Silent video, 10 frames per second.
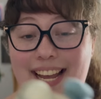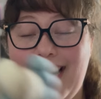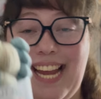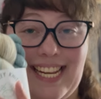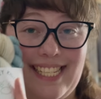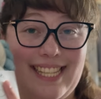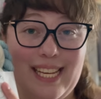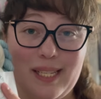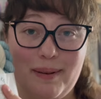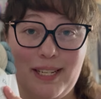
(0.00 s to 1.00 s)
yes,
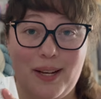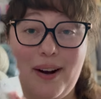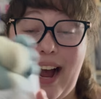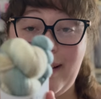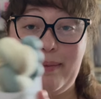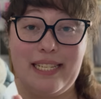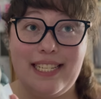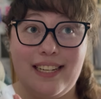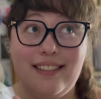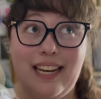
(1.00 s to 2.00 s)
these are my two. I'm
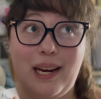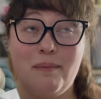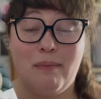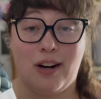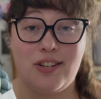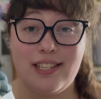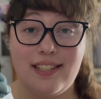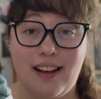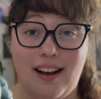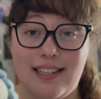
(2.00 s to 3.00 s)
still knitting March's
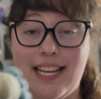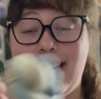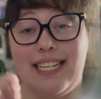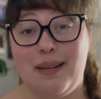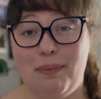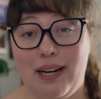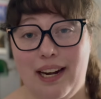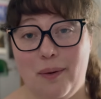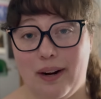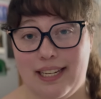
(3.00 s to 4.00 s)
socks and I didn't put
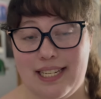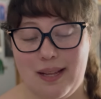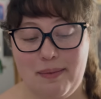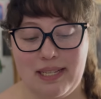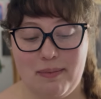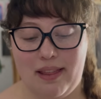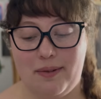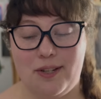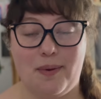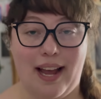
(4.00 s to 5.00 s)
any work into them this month,
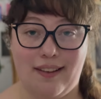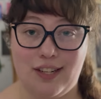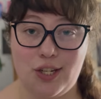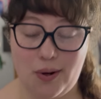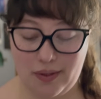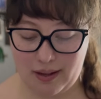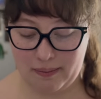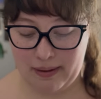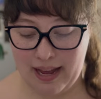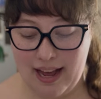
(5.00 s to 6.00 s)
which is why I haven't shown
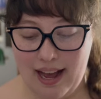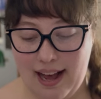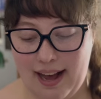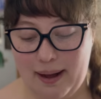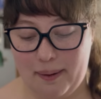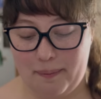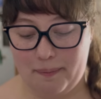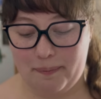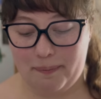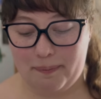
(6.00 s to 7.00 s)
them.
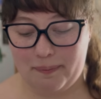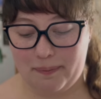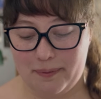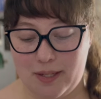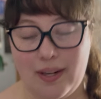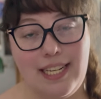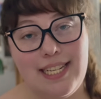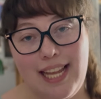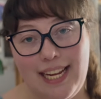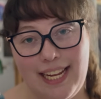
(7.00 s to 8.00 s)
So I need
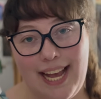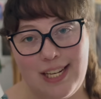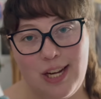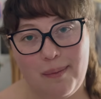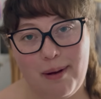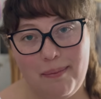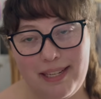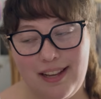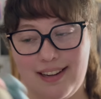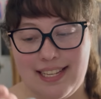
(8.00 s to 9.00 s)
to like catch up on my
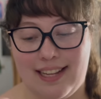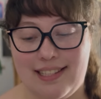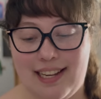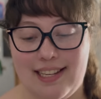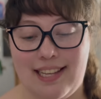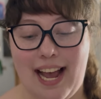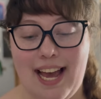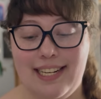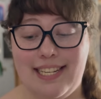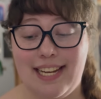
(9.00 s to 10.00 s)
sock sets because I
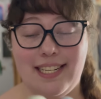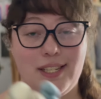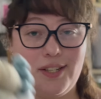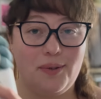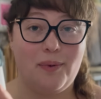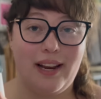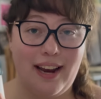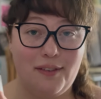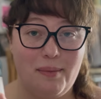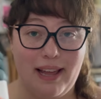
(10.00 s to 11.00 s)
had intended to do one
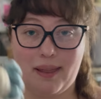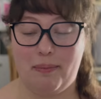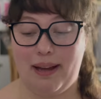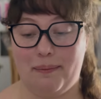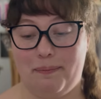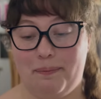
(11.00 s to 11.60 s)
every month, but